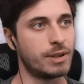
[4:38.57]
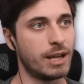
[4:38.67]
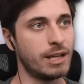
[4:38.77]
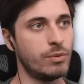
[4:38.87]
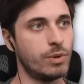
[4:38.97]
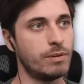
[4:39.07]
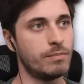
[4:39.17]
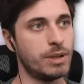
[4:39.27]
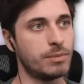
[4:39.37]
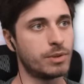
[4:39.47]
Then he wouldn't
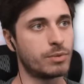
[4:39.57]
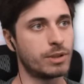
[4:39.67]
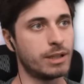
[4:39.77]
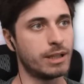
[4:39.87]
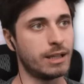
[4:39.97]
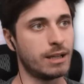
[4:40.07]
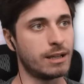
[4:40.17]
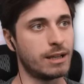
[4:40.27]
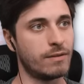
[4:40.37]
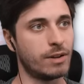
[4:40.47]
be able to really
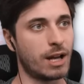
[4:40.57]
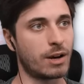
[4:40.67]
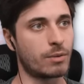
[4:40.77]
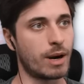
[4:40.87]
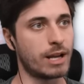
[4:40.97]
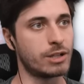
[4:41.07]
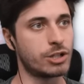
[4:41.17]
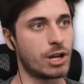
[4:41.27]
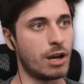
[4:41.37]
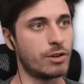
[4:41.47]
give a lot of range
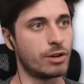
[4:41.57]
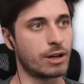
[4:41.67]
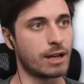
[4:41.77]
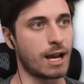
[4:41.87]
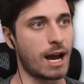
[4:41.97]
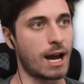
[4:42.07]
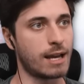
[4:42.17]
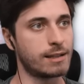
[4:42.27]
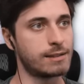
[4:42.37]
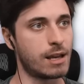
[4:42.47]
to other
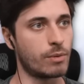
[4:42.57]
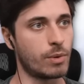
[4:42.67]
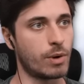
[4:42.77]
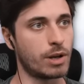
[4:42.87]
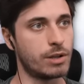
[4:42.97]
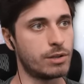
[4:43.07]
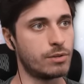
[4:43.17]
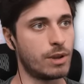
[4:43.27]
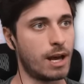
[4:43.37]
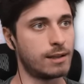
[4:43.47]
guys, and we want to
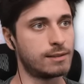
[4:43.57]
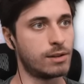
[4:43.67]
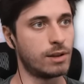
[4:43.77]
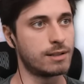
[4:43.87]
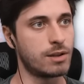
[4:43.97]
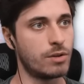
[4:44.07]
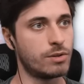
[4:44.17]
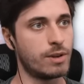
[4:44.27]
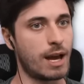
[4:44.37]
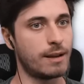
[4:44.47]
do that. So let's go
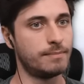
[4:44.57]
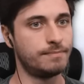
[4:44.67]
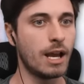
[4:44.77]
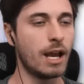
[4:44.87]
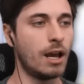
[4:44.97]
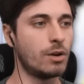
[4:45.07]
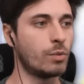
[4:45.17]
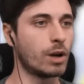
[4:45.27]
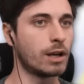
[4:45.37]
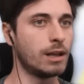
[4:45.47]
do that. And
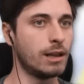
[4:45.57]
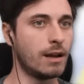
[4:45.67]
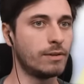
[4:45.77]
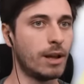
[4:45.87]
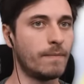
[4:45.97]
we're going to level up